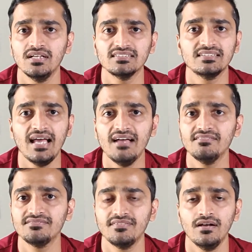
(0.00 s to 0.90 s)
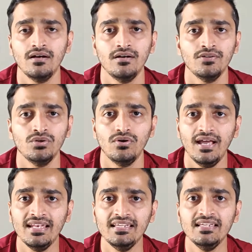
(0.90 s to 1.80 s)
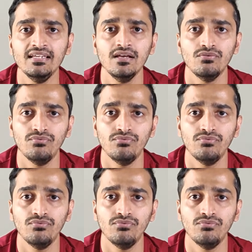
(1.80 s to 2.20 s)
Does it have any